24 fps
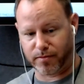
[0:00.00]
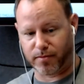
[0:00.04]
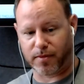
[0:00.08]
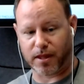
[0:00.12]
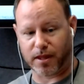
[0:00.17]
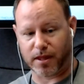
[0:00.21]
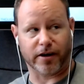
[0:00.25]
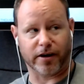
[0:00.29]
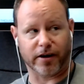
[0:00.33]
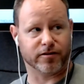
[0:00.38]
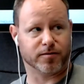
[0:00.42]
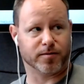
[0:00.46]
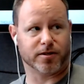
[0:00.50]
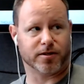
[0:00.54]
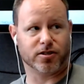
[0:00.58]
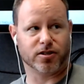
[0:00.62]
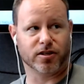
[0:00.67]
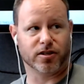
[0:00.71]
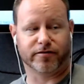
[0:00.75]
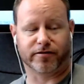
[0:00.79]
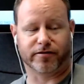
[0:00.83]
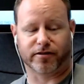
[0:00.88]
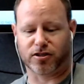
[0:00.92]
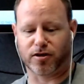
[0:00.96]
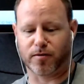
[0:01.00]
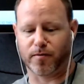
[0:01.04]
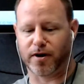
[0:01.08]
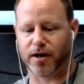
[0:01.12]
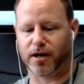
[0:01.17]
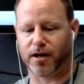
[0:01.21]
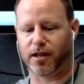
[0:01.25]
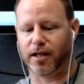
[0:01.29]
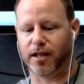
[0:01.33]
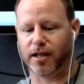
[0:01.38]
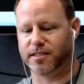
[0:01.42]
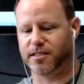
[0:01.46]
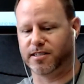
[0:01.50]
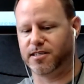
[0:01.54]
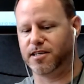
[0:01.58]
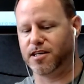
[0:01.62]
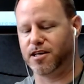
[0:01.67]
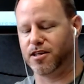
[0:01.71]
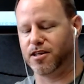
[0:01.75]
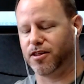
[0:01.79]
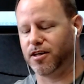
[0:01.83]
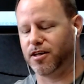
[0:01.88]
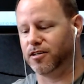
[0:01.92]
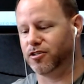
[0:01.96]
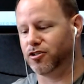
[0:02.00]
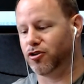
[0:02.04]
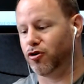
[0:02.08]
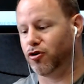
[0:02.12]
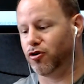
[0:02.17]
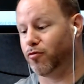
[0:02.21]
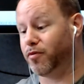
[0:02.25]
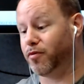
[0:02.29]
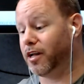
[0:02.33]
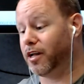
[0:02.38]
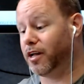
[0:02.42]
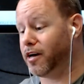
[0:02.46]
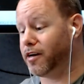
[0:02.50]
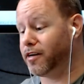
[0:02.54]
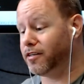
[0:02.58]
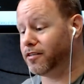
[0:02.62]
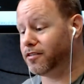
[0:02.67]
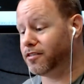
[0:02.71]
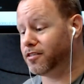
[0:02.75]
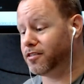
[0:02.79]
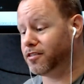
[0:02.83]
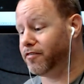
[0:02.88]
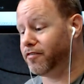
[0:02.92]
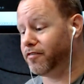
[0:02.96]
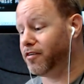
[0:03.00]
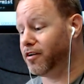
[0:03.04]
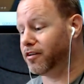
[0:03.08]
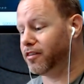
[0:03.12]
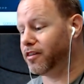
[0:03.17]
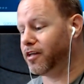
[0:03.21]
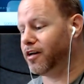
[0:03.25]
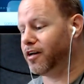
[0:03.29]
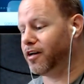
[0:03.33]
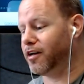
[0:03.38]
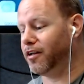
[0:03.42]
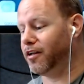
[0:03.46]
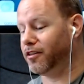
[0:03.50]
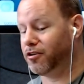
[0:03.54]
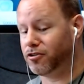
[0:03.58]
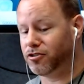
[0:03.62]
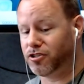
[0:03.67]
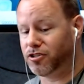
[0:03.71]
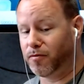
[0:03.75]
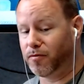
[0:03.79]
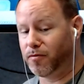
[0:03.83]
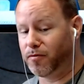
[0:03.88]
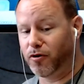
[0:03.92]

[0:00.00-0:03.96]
yeah, especially if you're somebody who likes to see things opening night and stuff like that. Like there's some